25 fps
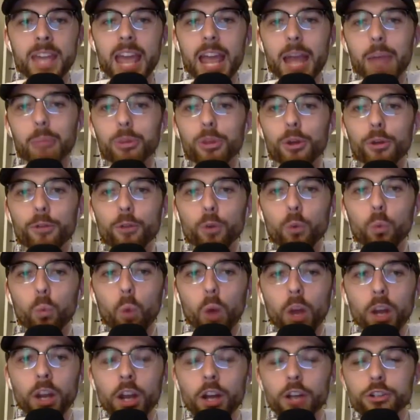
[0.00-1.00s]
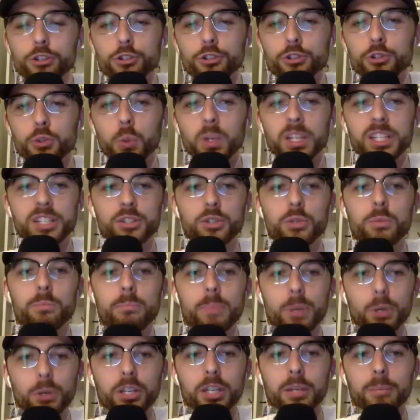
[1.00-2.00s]
And with over 122
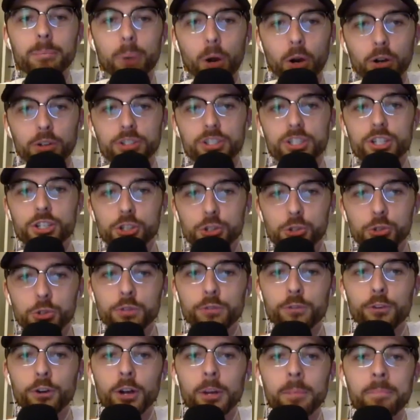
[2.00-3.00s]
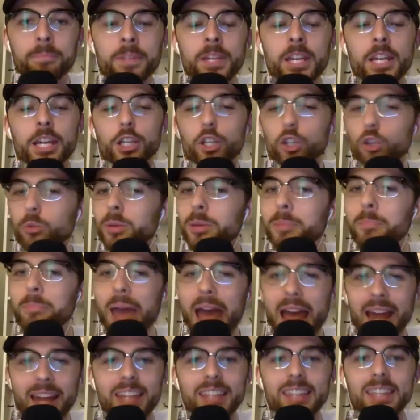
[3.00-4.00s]
million parts to choose from, you'll be
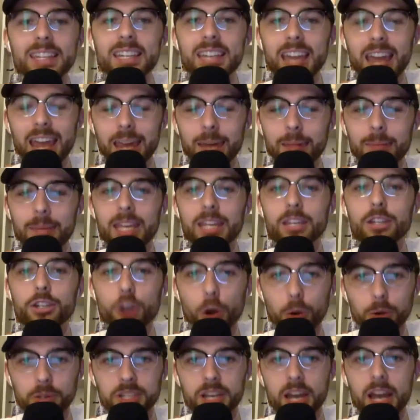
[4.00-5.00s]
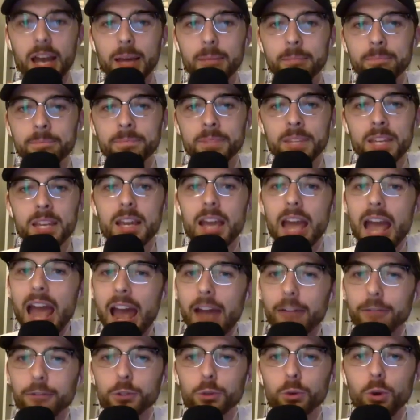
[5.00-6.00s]
back in the game in no time.
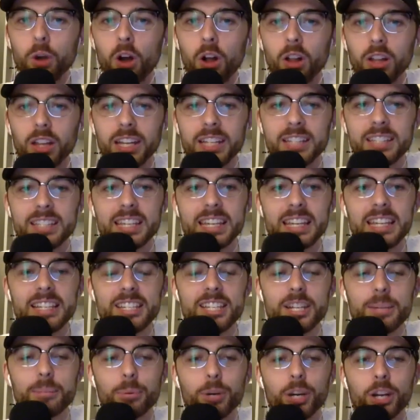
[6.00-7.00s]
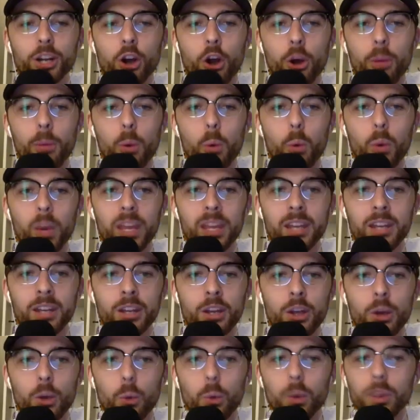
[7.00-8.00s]
After all, it's easy to bring home a win
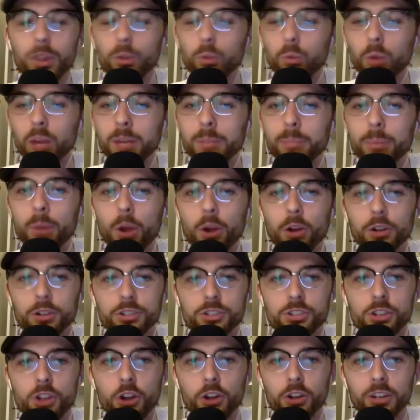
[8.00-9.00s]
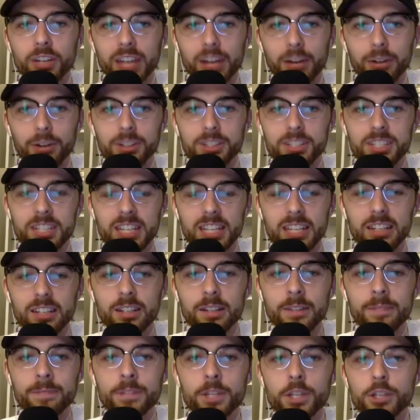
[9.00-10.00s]
when the right parts are guaranteed.
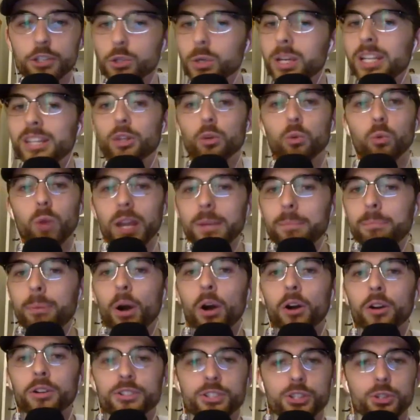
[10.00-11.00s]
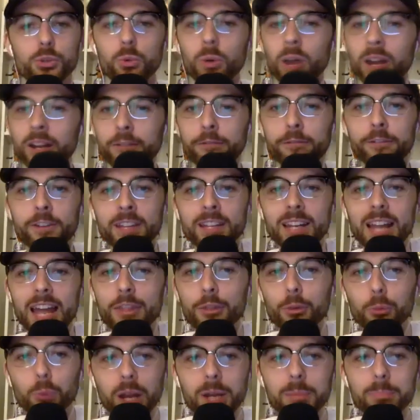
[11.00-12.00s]
So get the right parts, the right fit,
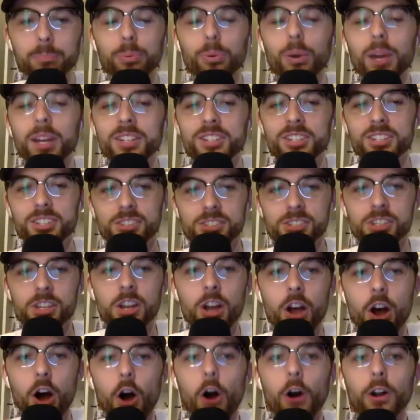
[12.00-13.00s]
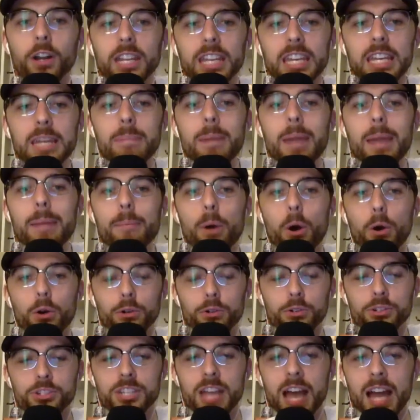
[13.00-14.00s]
and the right prices on
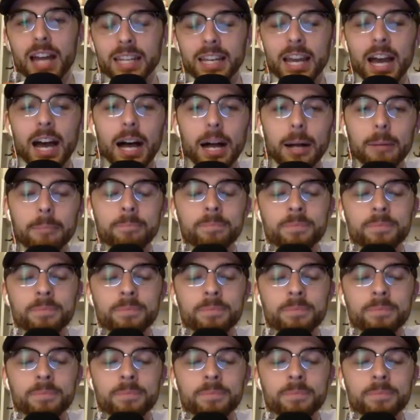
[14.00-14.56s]
ebaymotors.com.